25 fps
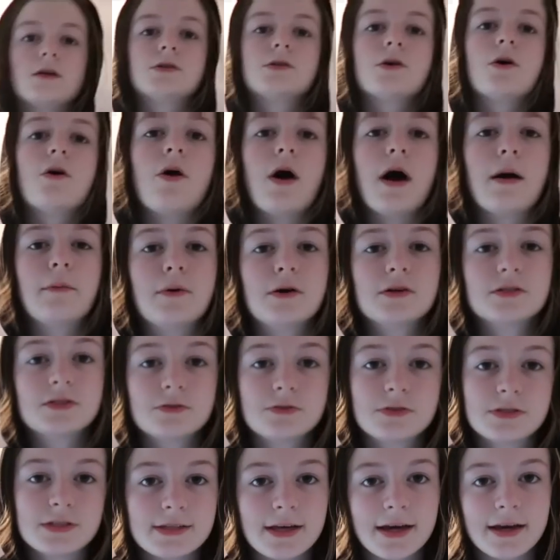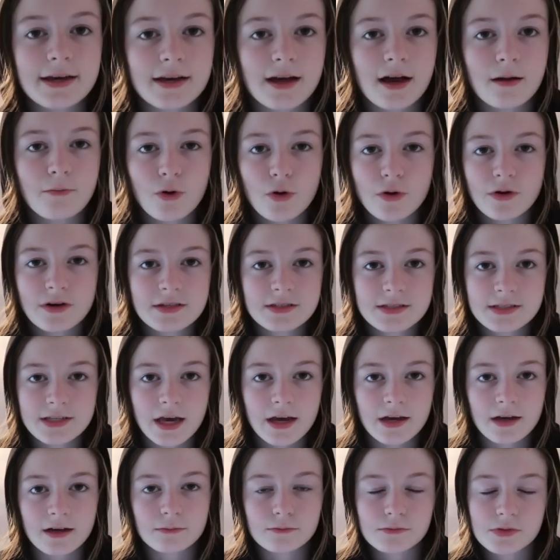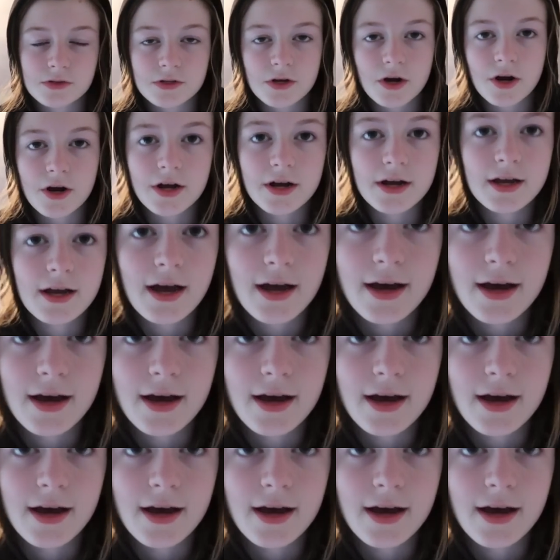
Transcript: So I'm also sick. I'm always sick. I'm sorry.